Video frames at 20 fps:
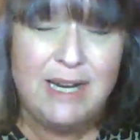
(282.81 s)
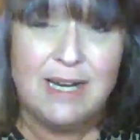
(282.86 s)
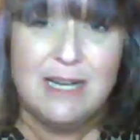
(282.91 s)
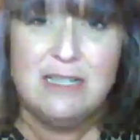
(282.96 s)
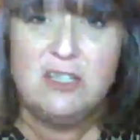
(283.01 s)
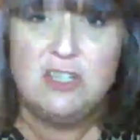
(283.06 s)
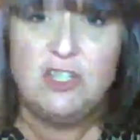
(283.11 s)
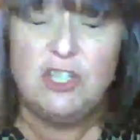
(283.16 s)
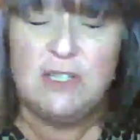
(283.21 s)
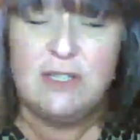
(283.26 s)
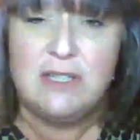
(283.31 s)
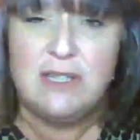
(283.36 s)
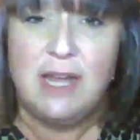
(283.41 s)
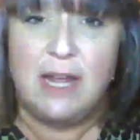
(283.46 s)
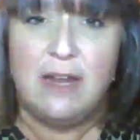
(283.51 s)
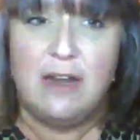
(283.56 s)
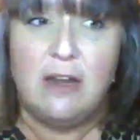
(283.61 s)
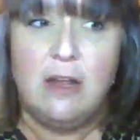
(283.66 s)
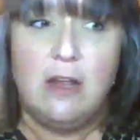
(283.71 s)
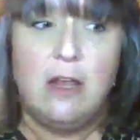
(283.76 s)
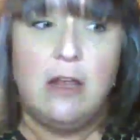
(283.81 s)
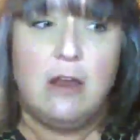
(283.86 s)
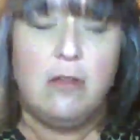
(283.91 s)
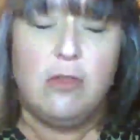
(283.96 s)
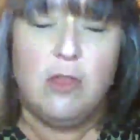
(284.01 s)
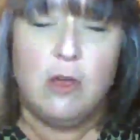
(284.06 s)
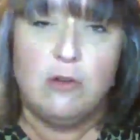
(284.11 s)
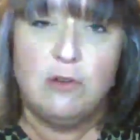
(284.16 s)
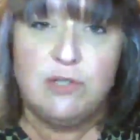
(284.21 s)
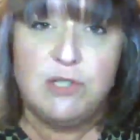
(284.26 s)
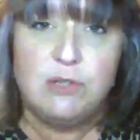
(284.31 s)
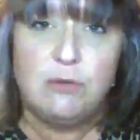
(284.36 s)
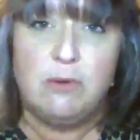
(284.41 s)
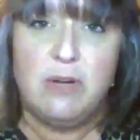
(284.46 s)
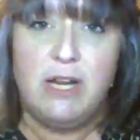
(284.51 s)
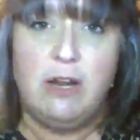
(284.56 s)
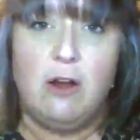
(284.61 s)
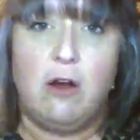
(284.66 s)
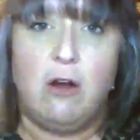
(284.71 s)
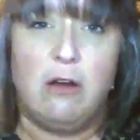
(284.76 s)
It's just that those
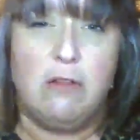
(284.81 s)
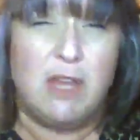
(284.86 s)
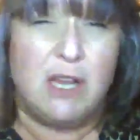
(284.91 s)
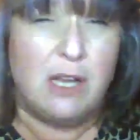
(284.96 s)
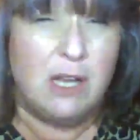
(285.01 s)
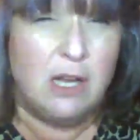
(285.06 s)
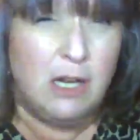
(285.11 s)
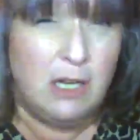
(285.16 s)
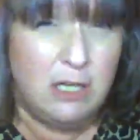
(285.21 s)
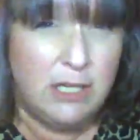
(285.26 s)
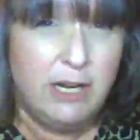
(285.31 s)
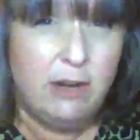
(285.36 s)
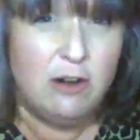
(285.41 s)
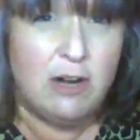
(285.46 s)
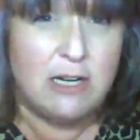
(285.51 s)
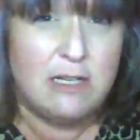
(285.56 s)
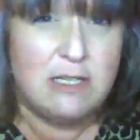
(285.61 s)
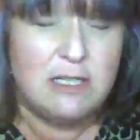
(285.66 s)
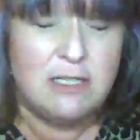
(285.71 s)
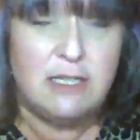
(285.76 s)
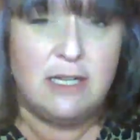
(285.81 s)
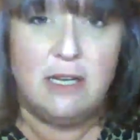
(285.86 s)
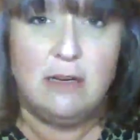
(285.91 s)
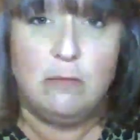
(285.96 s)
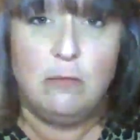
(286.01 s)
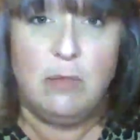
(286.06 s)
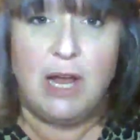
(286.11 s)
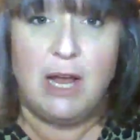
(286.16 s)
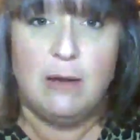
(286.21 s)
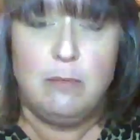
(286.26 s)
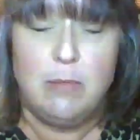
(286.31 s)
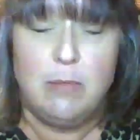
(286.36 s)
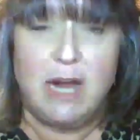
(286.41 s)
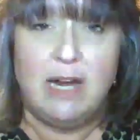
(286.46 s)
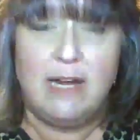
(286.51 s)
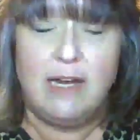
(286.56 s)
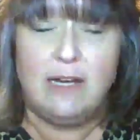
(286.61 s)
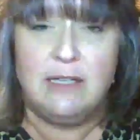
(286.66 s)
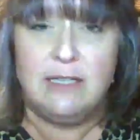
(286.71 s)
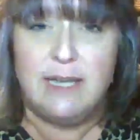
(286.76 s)
3 are the clearest in my
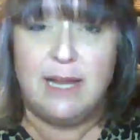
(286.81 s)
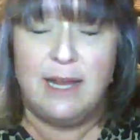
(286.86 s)
mind,